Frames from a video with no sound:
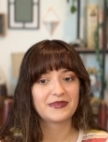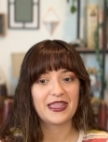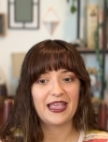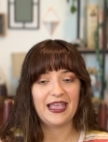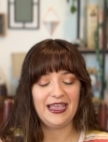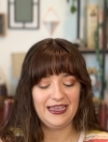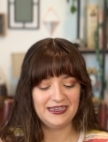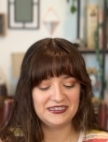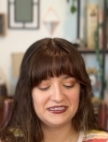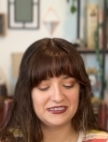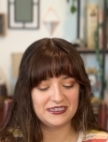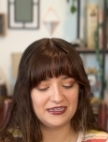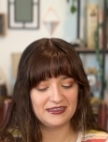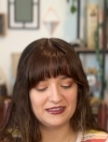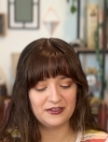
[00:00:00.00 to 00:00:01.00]

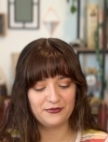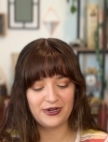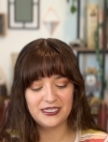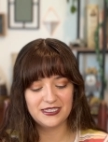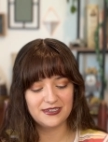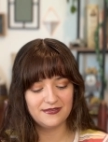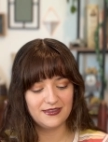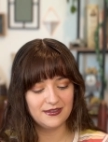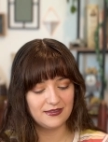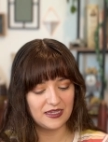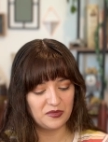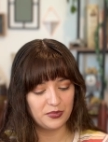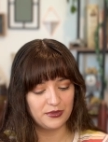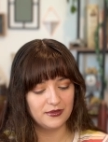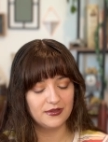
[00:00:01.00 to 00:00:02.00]
and the rest of the
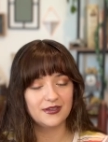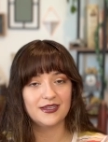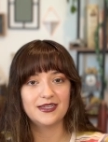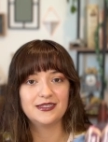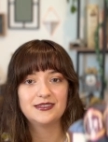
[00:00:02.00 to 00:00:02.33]
label is